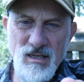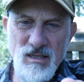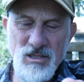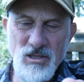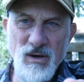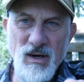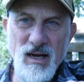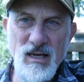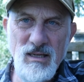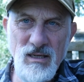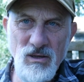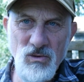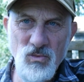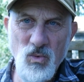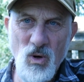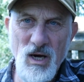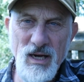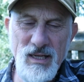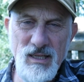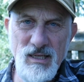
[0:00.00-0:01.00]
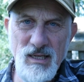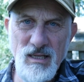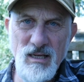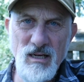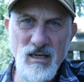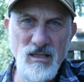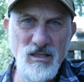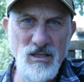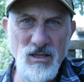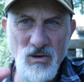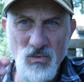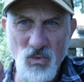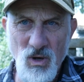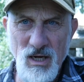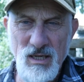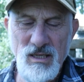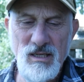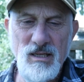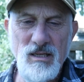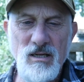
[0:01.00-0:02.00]
So you're winding on, you're not
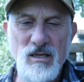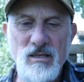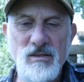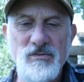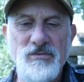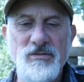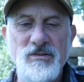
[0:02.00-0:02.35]
winding on